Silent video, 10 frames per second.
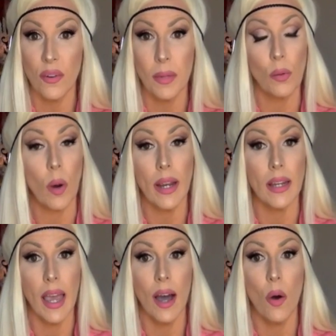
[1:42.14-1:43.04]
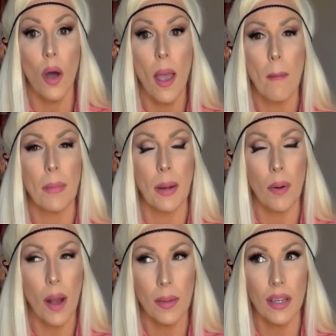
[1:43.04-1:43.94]
for me right now, but I
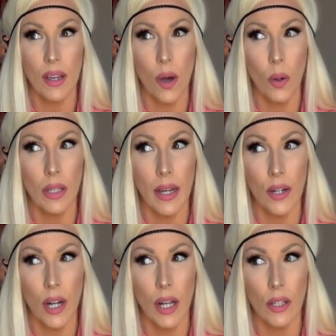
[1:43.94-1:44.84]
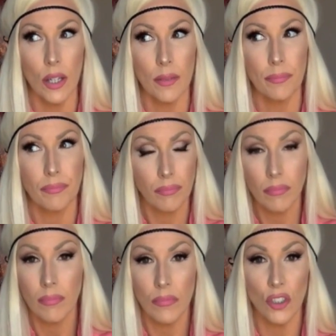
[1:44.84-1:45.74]
probably could go a lighter color.
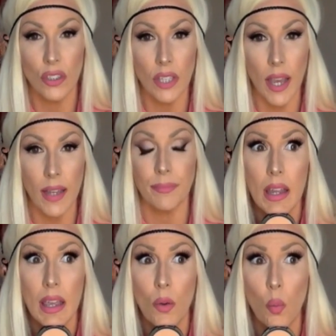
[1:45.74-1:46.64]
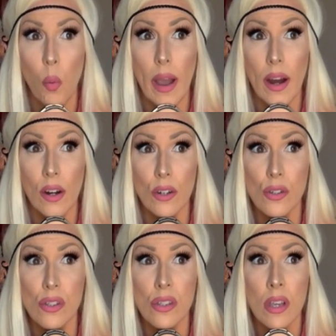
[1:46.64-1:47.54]
Just saying. It
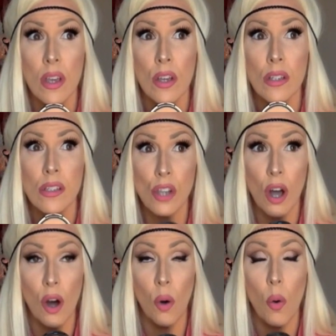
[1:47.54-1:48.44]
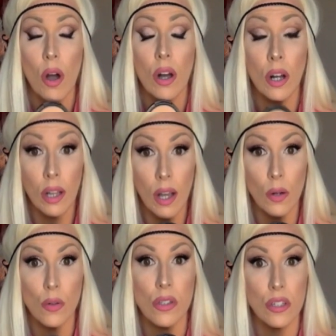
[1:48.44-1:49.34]
wears so
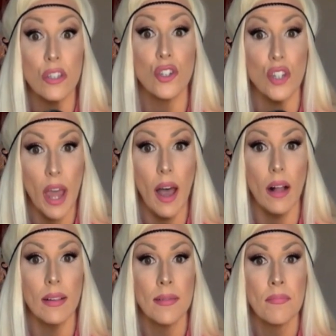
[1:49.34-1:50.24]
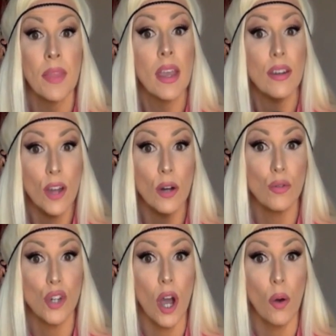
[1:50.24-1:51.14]
close to Chanel. No
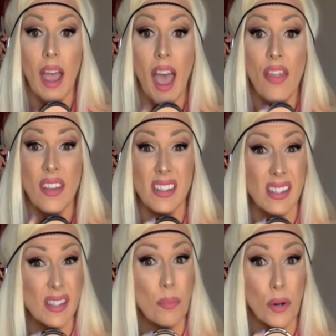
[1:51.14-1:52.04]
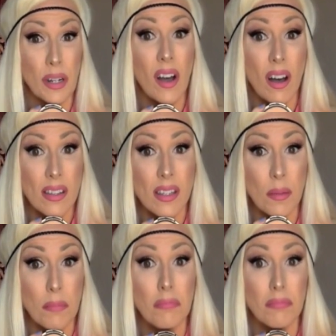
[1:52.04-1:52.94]
joke. And this is a pretty
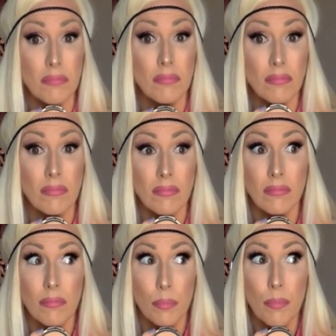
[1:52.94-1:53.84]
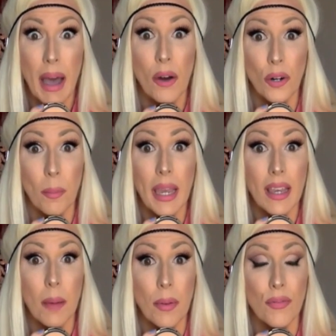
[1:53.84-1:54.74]
awesome powder
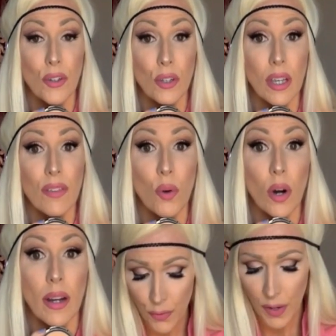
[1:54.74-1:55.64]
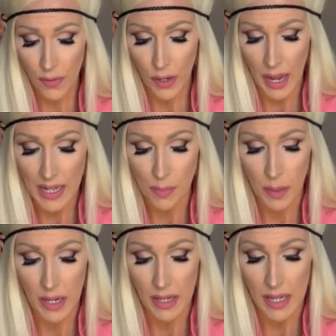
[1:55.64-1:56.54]
makeup if you're looking for it. My favorite has
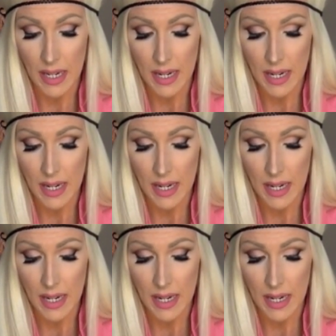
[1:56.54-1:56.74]
been the